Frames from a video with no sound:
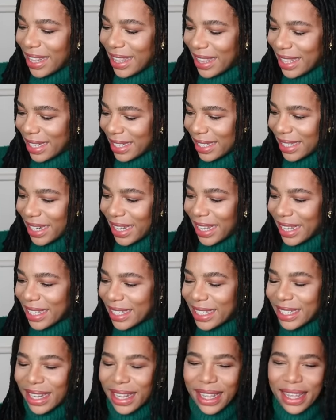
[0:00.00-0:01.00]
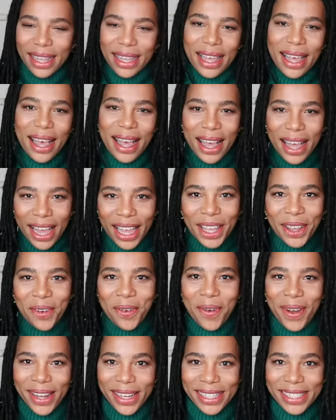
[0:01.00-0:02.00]
This is high
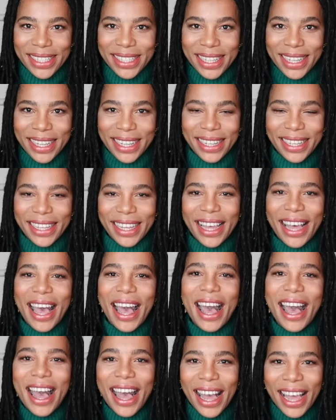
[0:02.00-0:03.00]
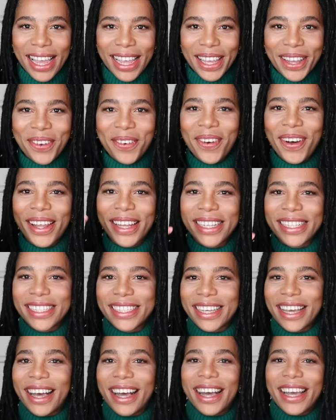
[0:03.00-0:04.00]
quality high
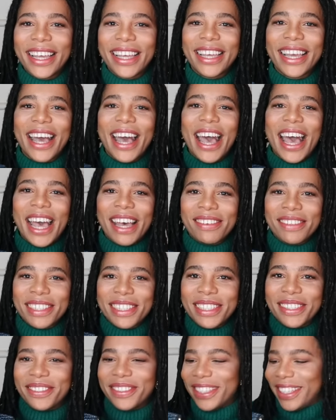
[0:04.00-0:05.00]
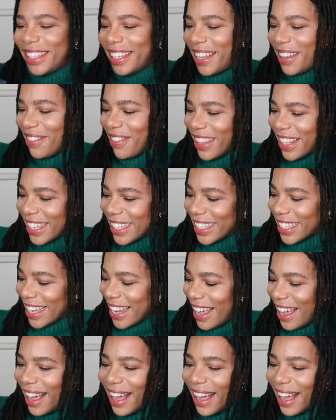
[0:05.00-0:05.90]
quality. I absolutely love this.